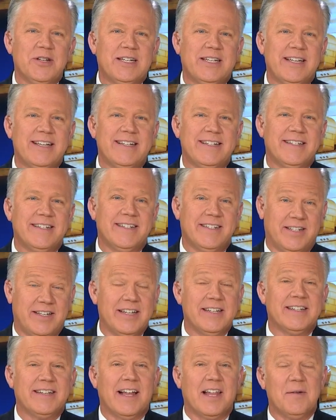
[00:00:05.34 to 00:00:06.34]
dish
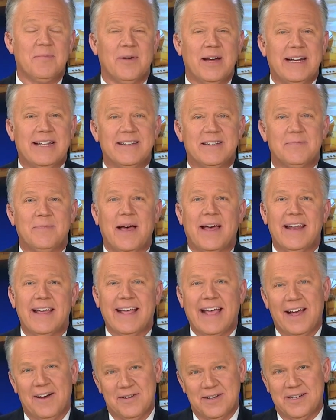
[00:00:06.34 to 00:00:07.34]
to celebrate
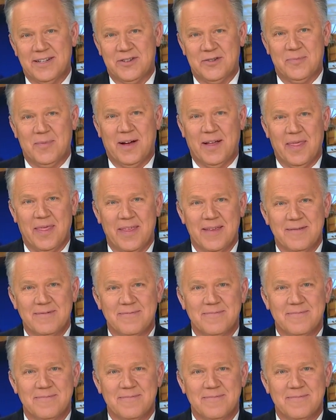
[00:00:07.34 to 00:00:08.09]
Hispanic Heritage Month.